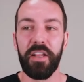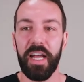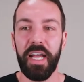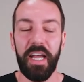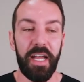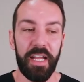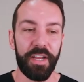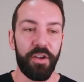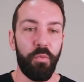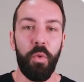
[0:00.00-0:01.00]
like,
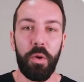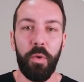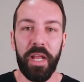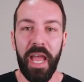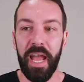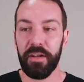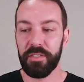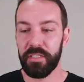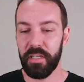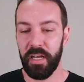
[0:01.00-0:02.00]
what
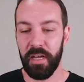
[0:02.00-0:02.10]
house